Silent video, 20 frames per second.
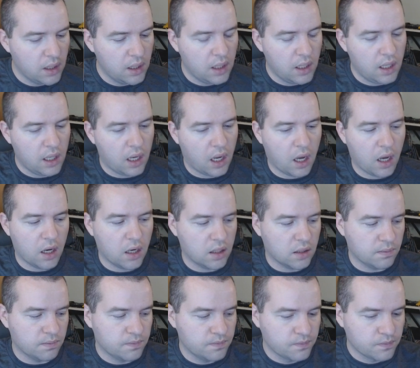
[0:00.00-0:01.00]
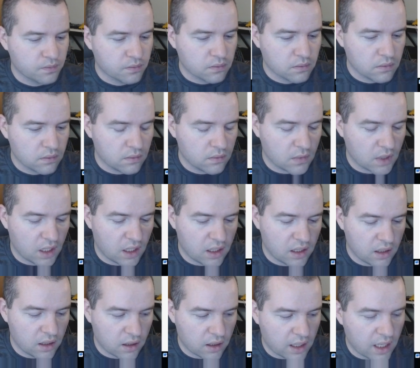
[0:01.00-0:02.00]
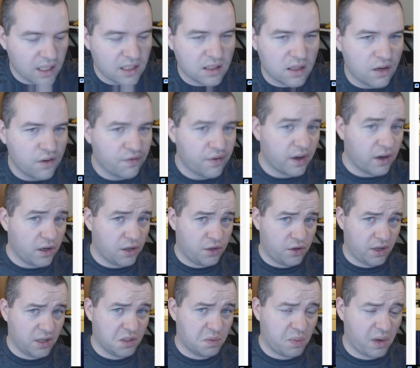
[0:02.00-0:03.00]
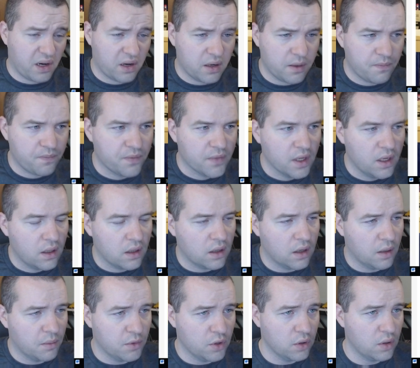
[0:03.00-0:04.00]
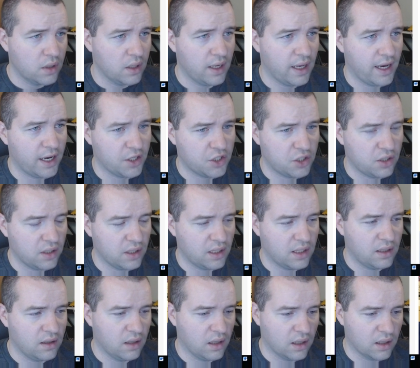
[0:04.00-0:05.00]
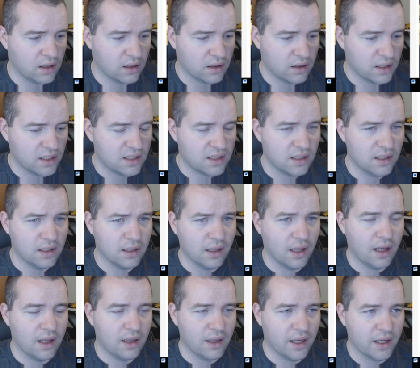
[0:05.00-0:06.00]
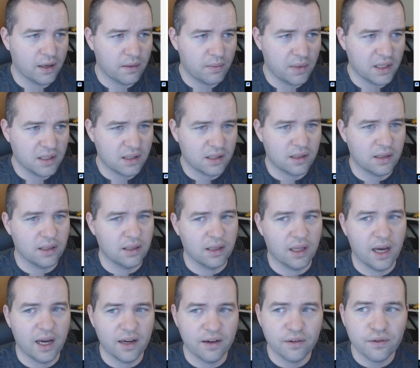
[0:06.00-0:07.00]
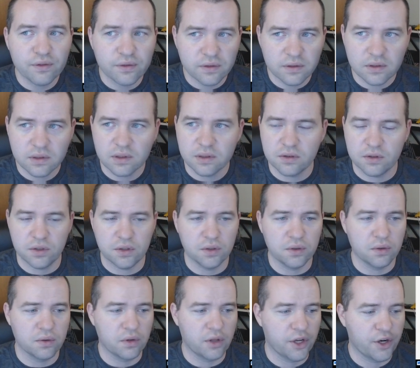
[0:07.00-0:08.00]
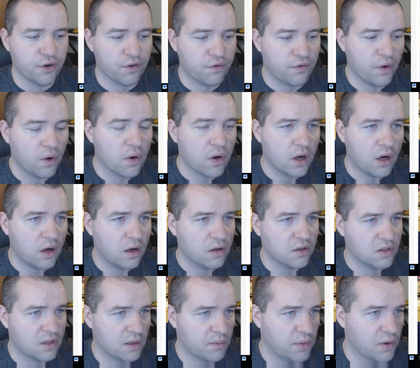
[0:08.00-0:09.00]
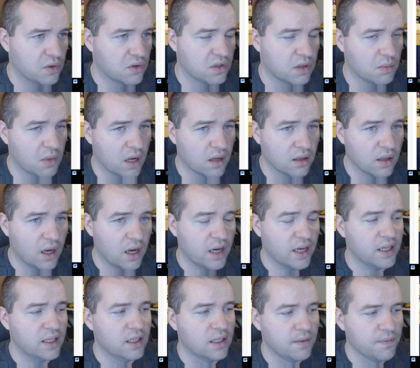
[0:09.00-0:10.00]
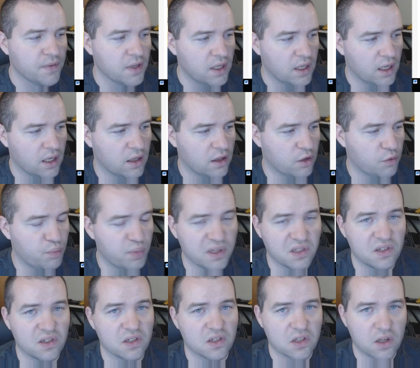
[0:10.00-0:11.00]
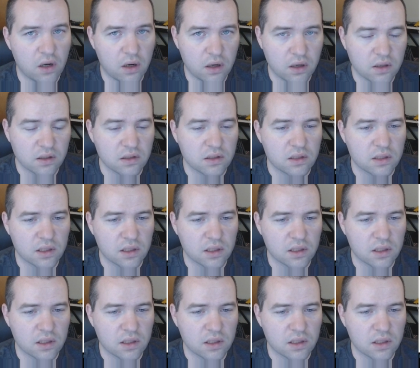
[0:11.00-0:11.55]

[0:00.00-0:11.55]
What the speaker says: Guys, they're very transparent. You can actually listen, like, basically live to their phone calls. They post them online, and their business calls,